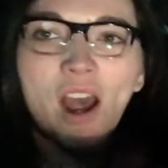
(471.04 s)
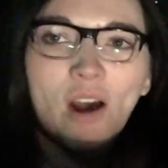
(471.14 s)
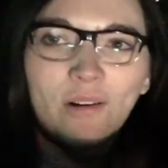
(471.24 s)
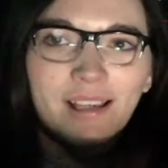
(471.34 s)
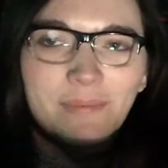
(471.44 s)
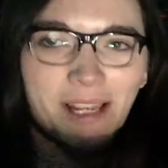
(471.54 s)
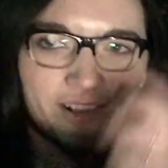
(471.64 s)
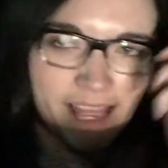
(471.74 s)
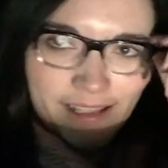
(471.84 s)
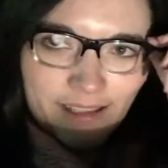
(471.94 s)
Oh, because my
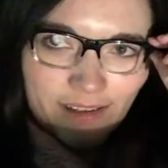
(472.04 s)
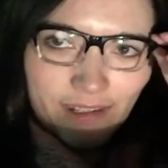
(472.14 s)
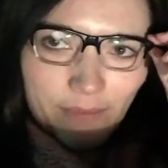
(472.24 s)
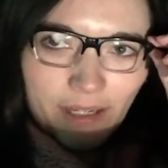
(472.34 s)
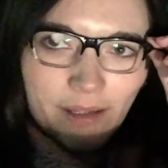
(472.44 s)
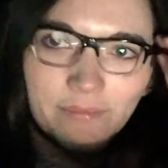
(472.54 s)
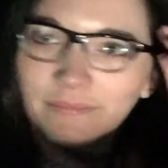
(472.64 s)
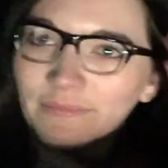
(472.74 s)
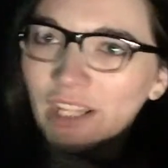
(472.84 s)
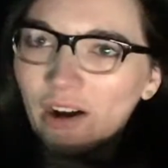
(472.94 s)
glasses are so yeah.
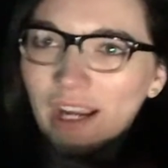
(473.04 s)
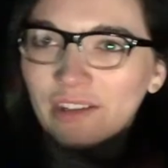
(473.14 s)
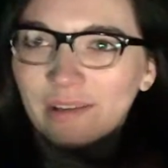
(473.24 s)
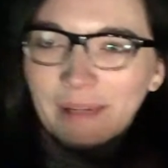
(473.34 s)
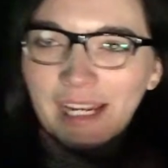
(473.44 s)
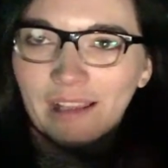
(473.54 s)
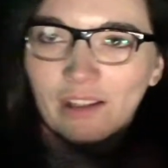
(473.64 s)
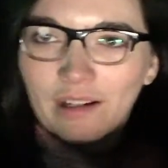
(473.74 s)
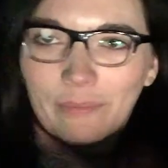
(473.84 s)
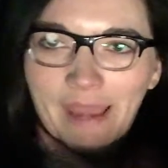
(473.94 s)
No, I just mean I
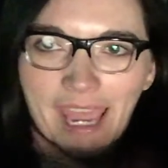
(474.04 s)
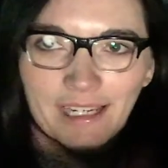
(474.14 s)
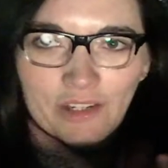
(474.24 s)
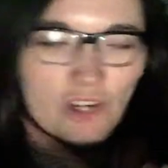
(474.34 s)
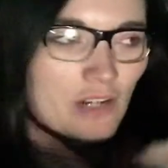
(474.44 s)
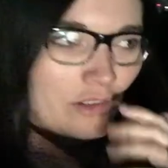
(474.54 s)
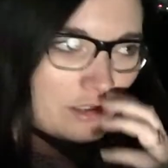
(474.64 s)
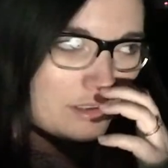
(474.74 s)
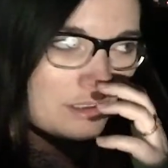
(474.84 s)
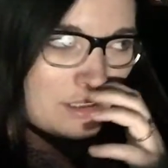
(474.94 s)
look bad in general.
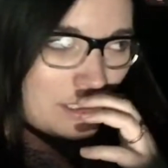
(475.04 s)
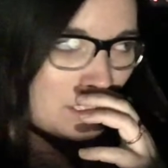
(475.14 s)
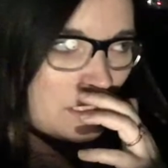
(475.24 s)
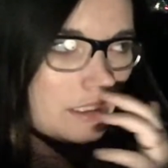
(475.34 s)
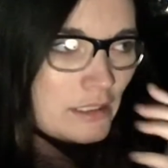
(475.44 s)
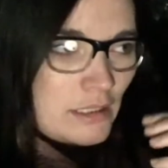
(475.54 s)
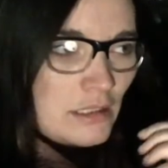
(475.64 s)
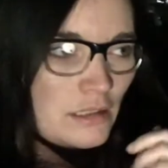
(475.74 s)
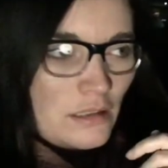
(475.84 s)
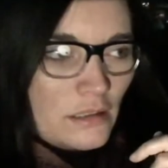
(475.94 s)
Well,
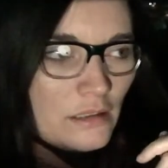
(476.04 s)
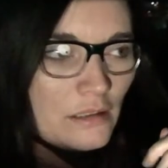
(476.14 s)
I mean,